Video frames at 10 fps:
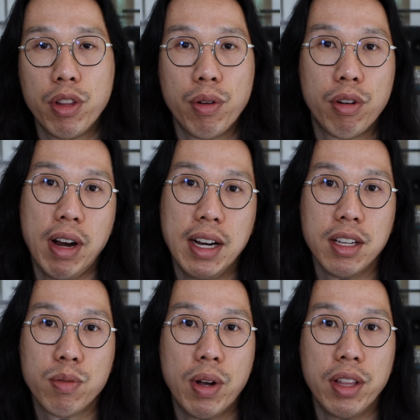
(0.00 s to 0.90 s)
the
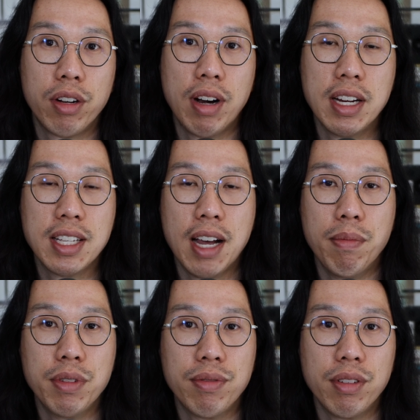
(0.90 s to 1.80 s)
greatest one of the greatest
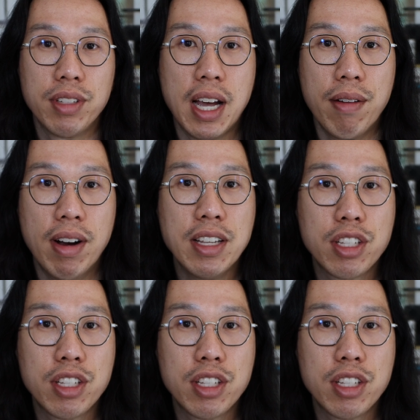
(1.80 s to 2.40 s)
albums of all time, right?